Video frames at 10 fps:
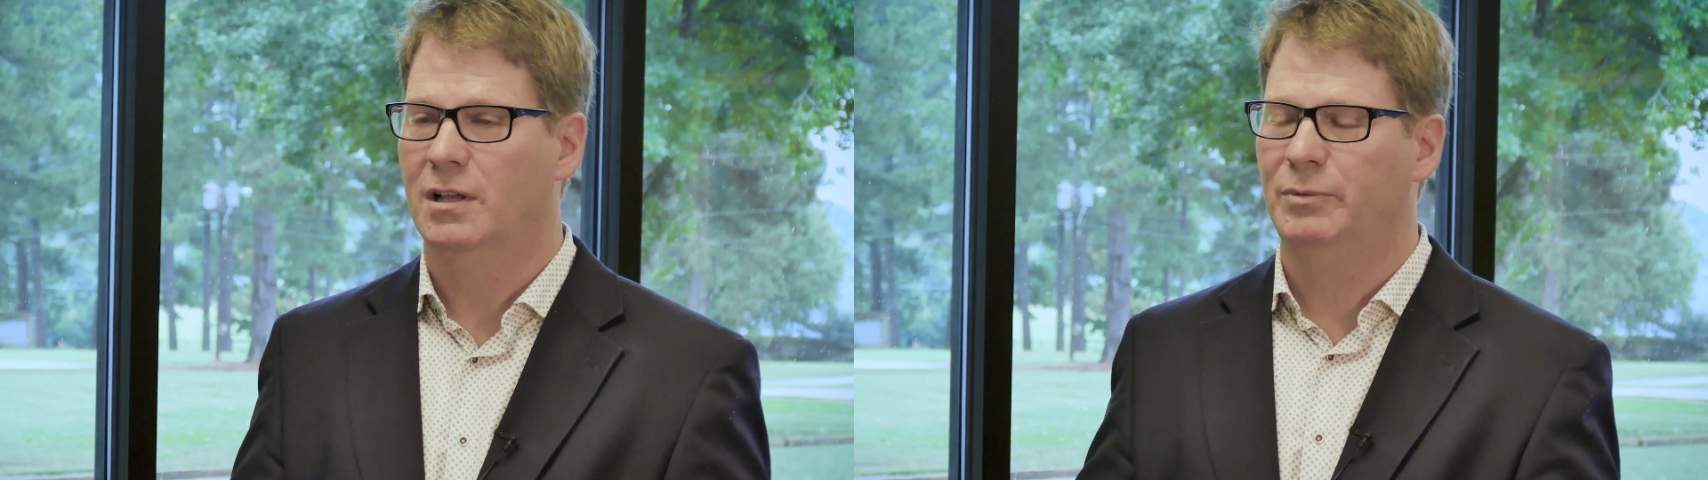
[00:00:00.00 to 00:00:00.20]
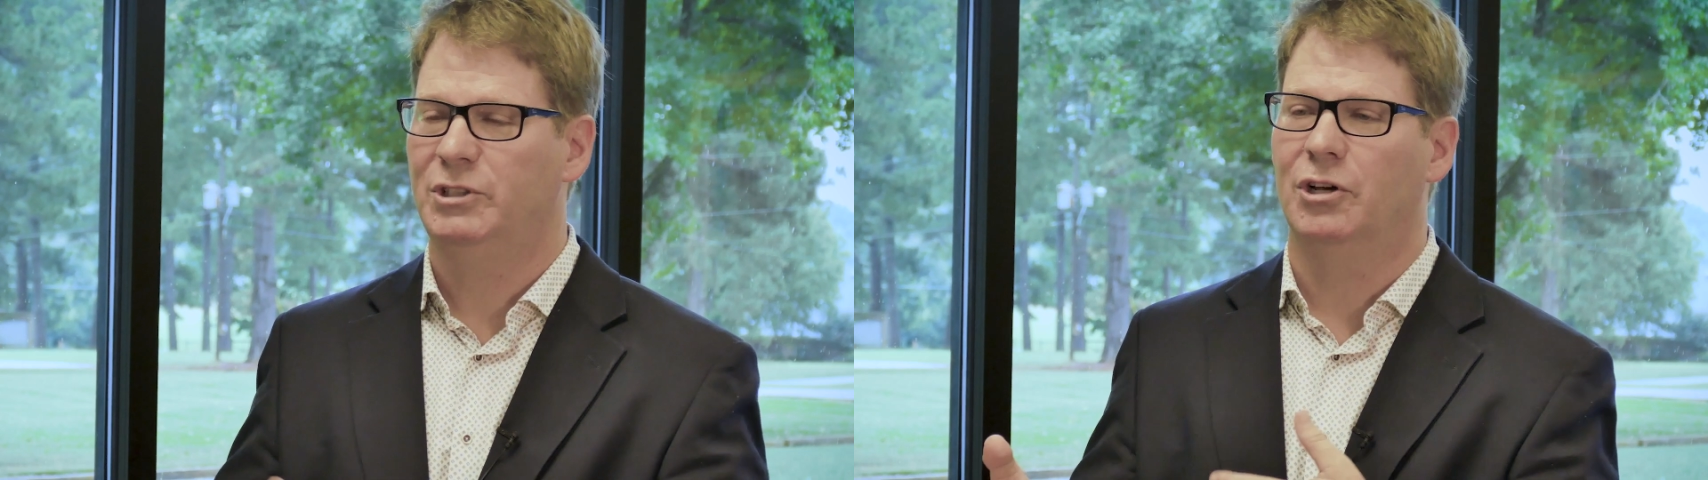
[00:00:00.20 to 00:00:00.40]

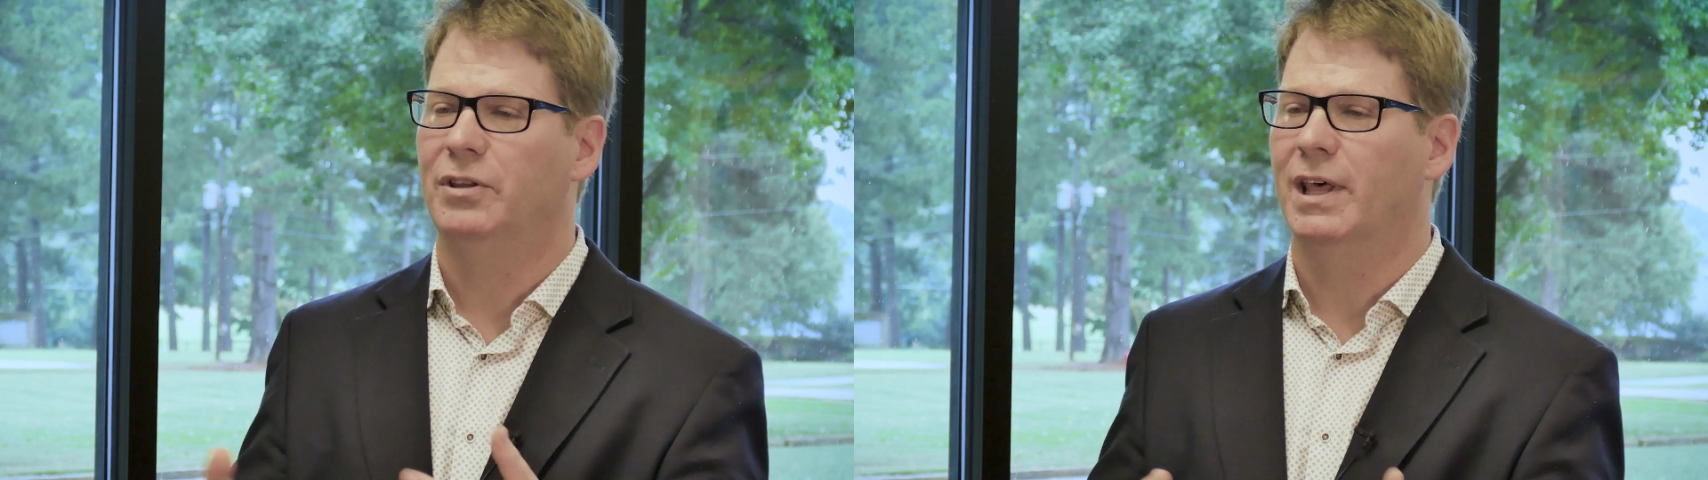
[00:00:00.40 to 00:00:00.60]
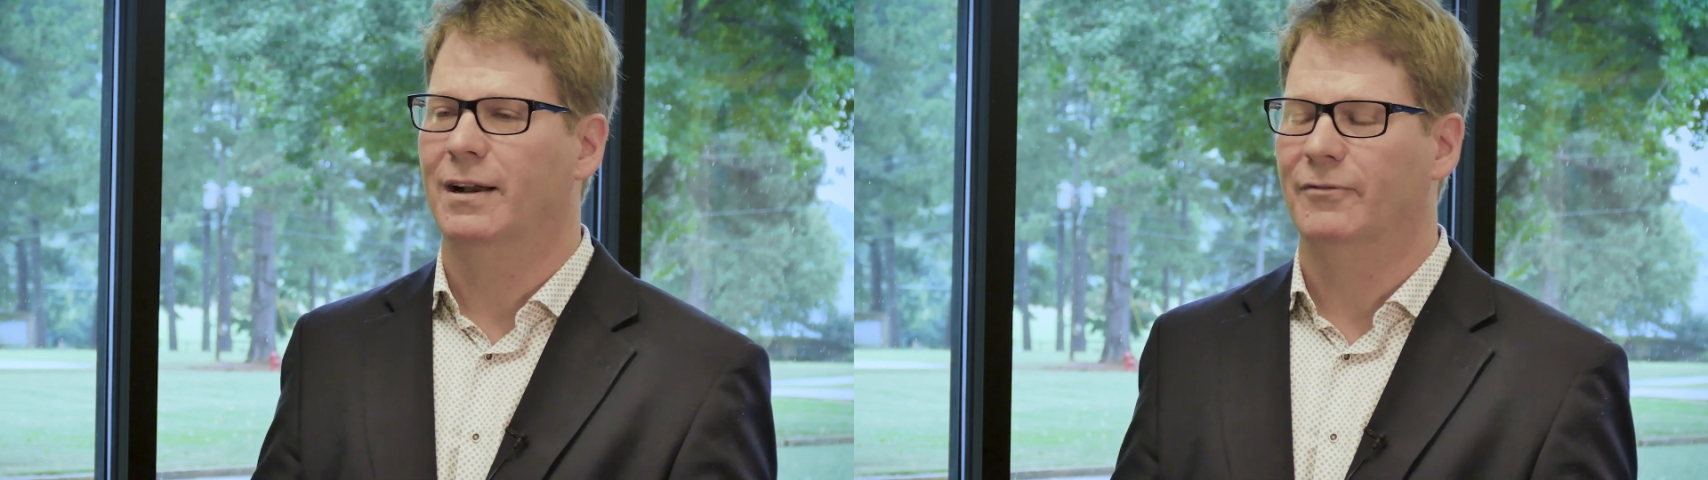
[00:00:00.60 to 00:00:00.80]
Let me show
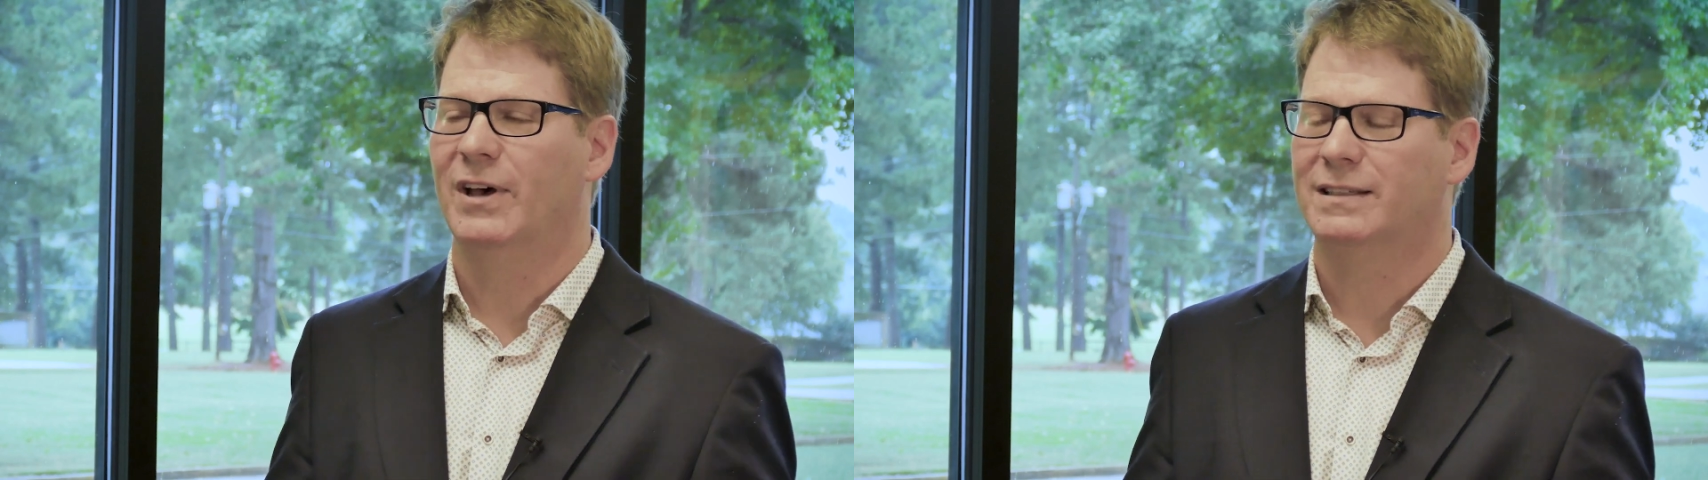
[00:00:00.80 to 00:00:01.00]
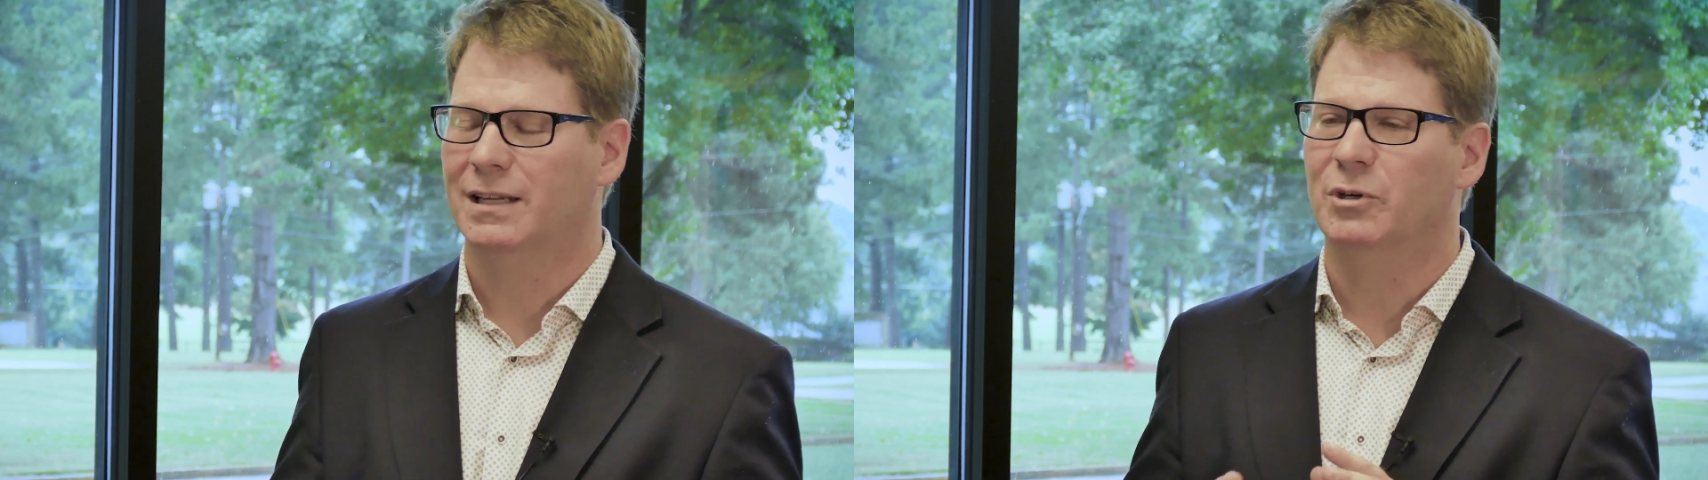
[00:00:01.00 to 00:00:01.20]
you that. In
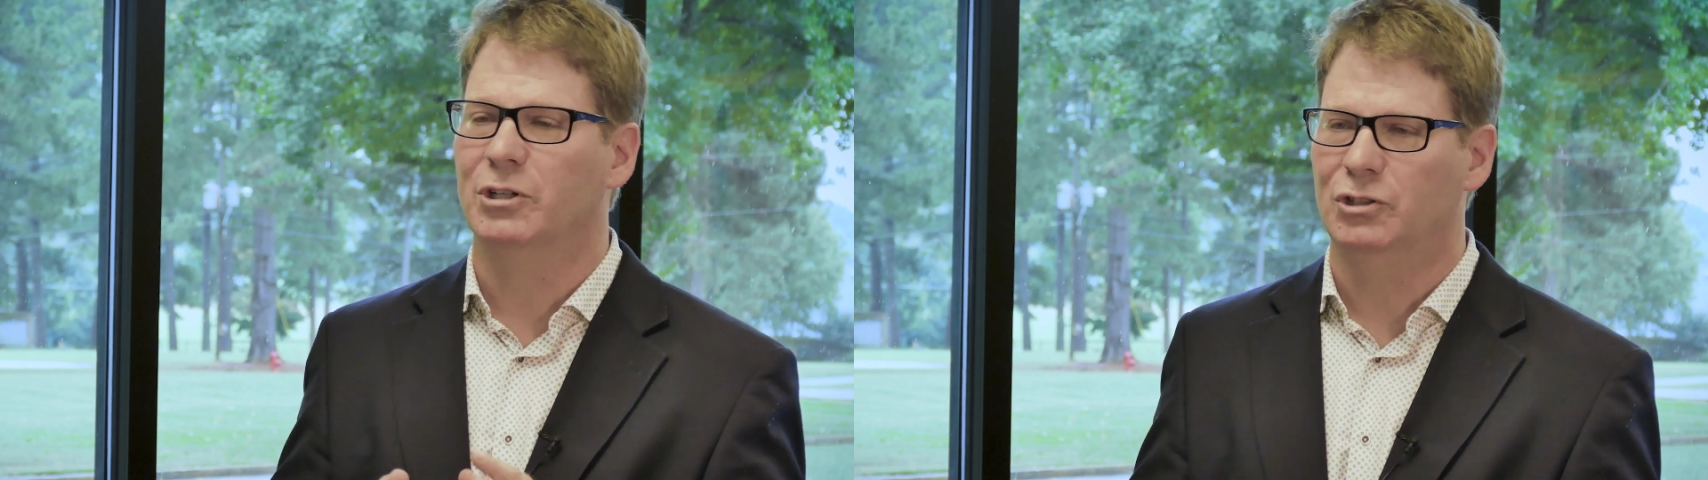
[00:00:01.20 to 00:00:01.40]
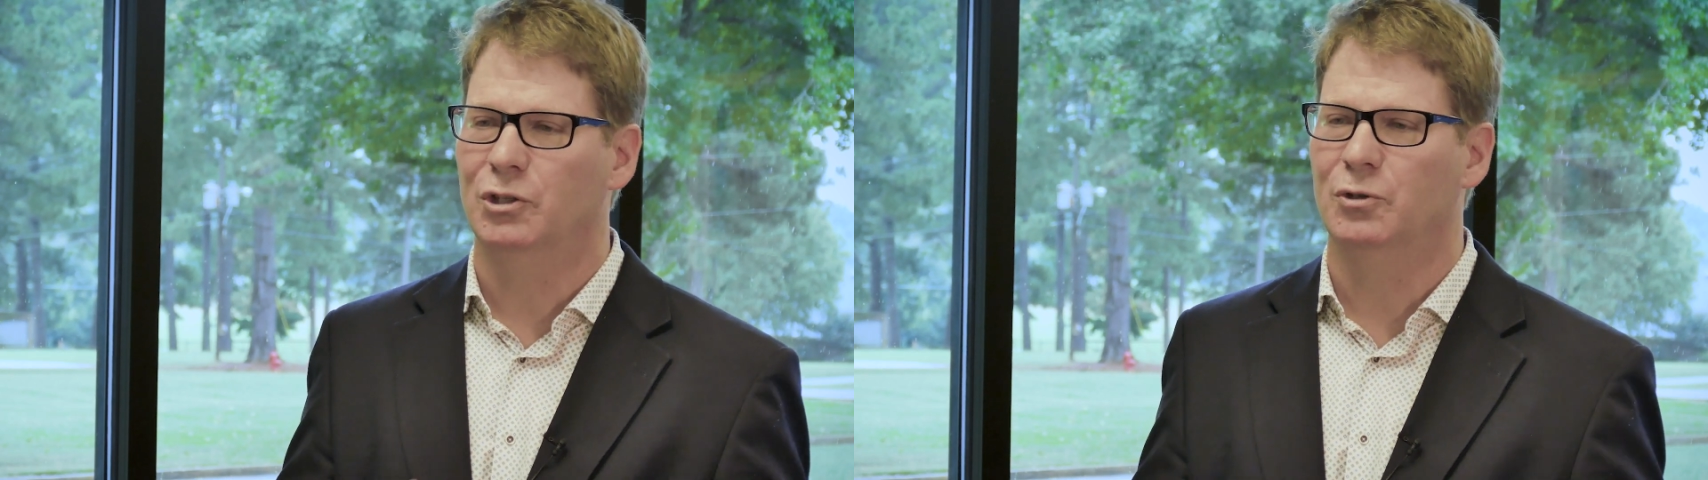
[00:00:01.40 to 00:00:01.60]
fact, I'm going
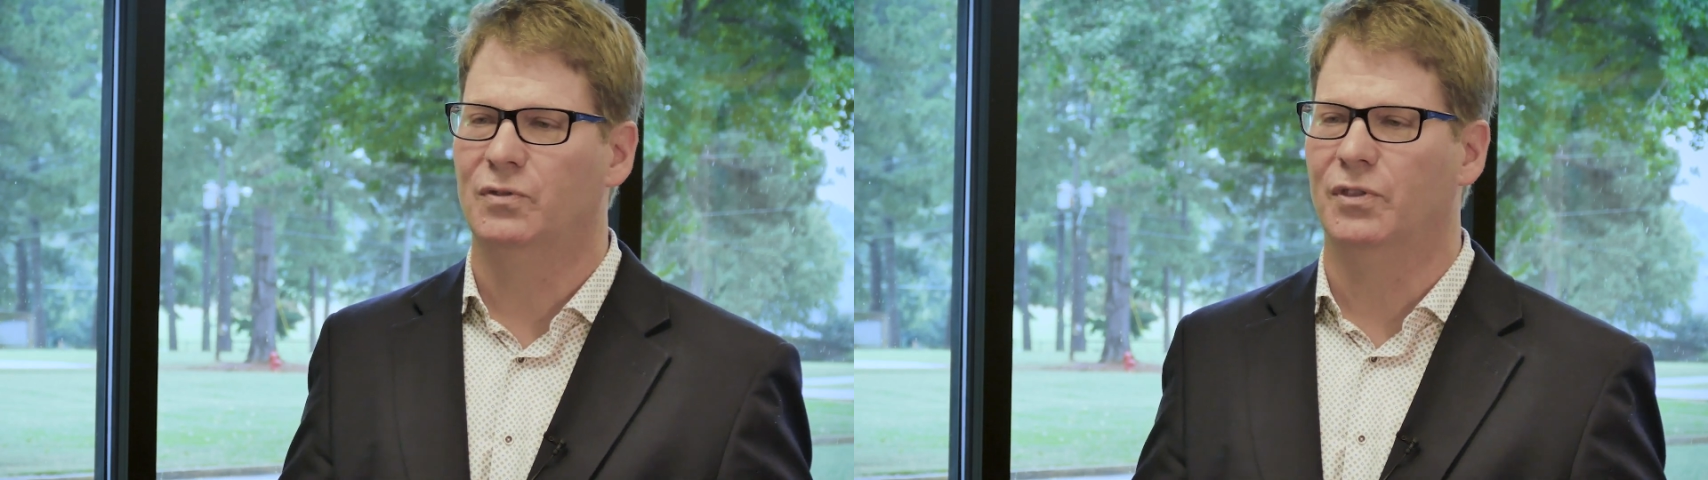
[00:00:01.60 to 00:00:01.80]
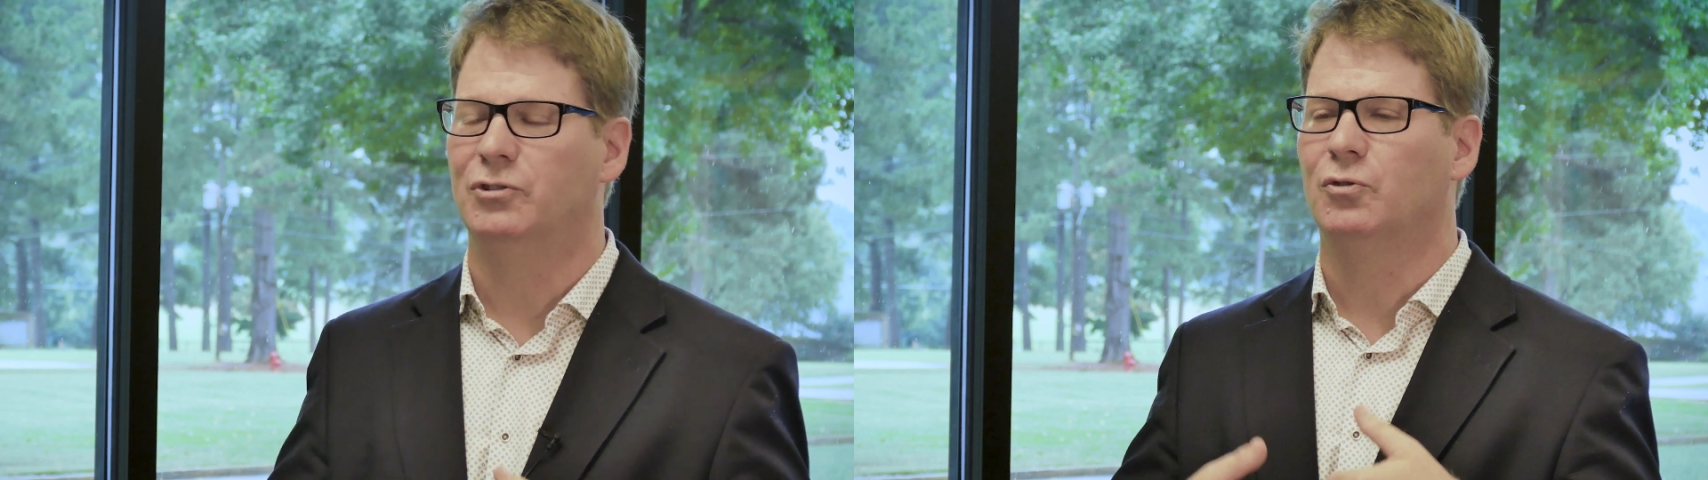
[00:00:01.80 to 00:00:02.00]
to
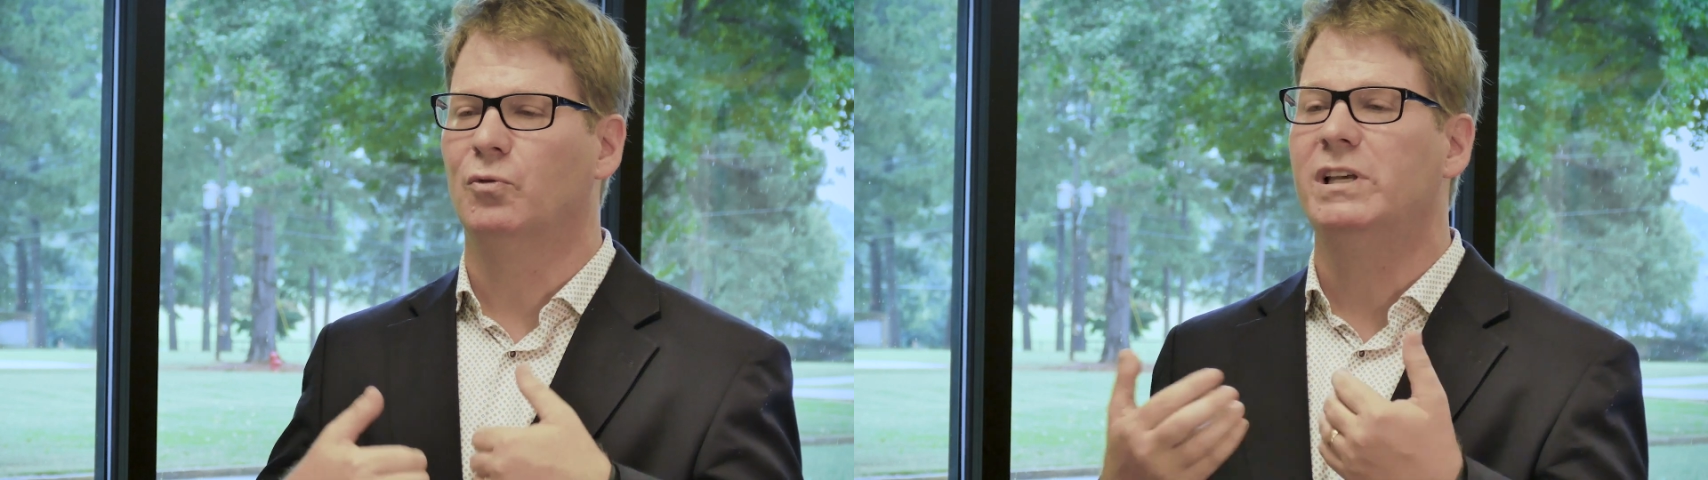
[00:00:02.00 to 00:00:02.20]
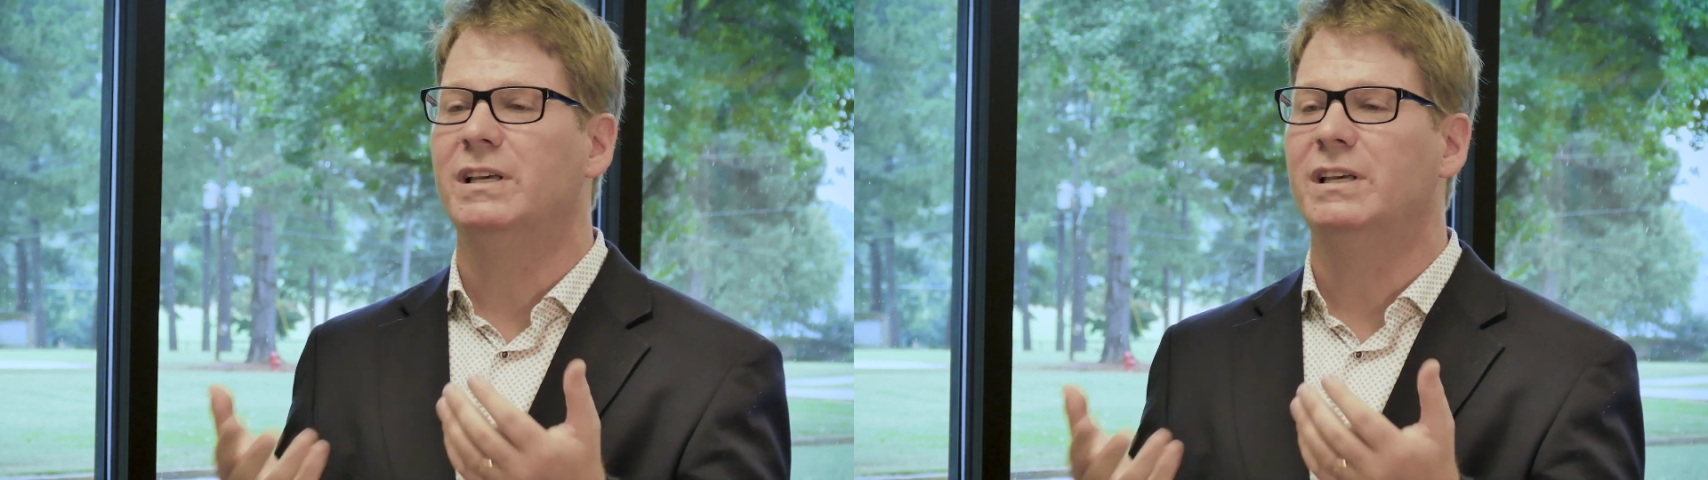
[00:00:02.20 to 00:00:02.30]
use the tree